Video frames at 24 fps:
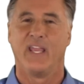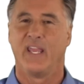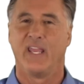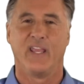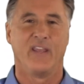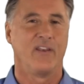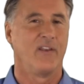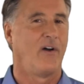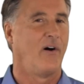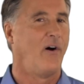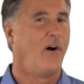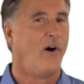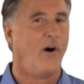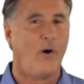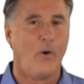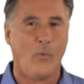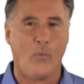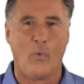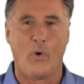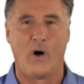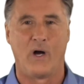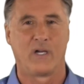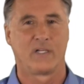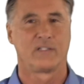in
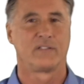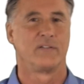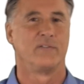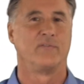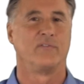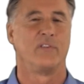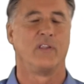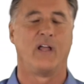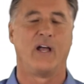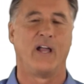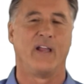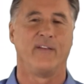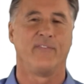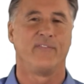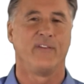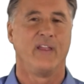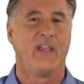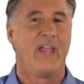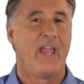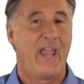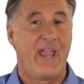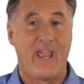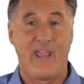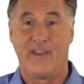all walks of life
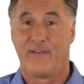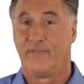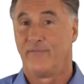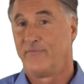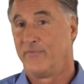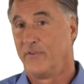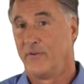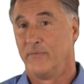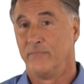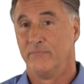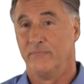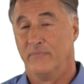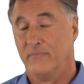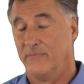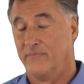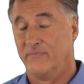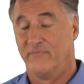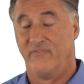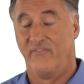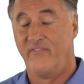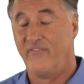and from